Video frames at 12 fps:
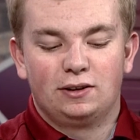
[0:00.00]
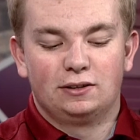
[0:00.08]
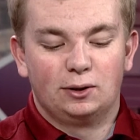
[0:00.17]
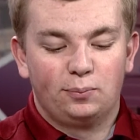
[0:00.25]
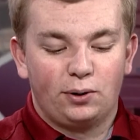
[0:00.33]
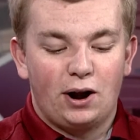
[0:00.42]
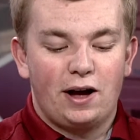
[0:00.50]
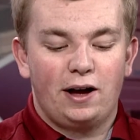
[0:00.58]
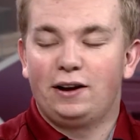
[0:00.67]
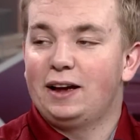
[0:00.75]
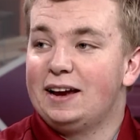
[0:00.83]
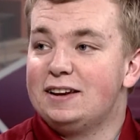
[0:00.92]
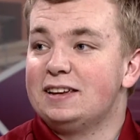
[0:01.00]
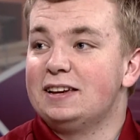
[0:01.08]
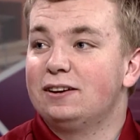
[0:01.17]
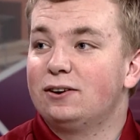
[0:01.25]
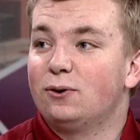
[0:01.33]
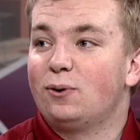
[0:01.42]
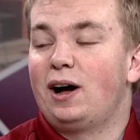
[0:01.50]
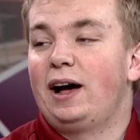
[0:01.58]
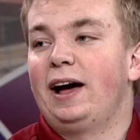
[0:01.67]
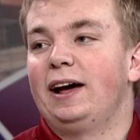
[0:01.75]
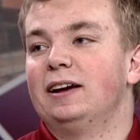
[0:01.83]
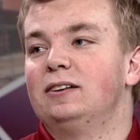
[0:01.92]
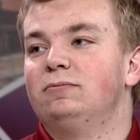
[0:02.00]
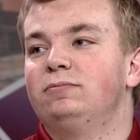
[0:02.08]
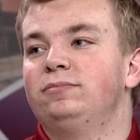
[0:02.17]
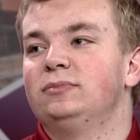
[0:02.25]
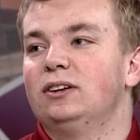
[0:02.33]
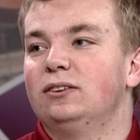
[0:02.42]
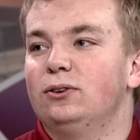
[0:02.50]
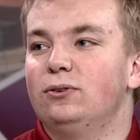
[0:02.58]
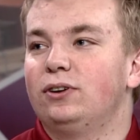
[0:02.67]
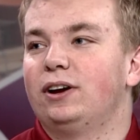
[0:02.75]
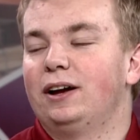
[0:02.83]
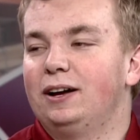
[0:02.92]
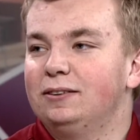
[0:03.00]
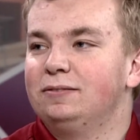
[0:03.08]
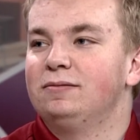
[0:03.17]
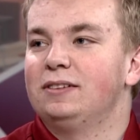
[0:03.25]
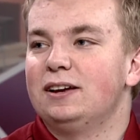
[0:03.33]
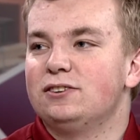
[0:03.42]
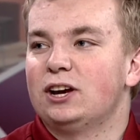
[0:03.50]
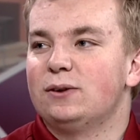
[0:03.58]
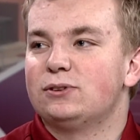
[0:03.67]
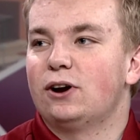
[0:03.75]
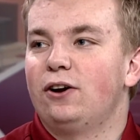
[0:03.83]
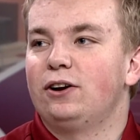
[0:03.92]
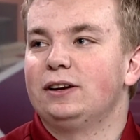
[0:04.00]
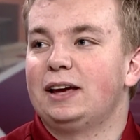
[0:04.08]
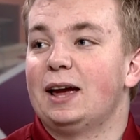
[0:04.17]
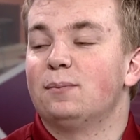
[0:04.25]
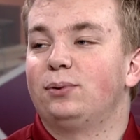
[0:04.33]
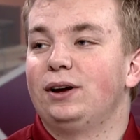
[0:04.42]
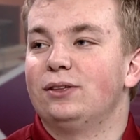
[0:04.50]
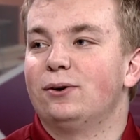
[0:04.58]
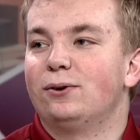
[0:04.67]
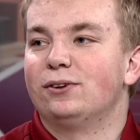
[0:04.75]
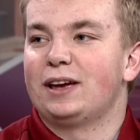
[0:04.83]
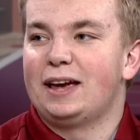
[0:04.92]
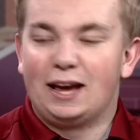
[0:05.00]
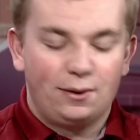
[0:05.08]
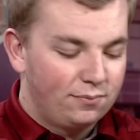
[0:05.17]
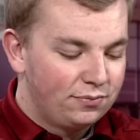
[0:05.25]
LeBron, AD, Kawhi, Luka, and James Harden can't play the whole game.